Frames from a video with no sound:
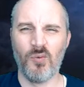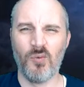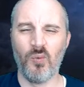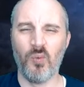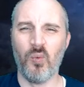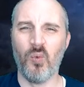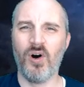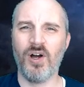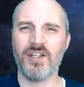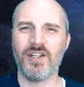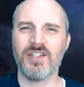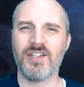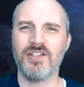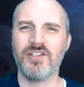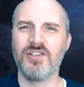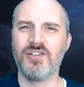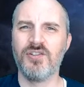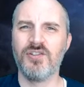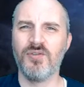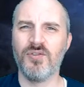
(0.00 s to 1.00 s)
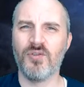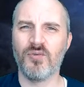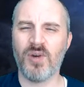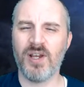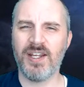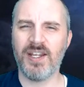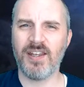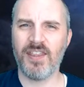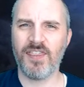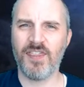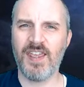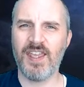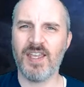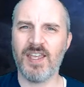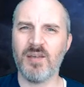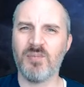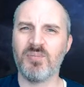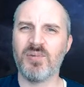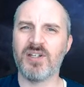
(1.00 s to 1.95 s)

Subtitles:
want to do the right thing,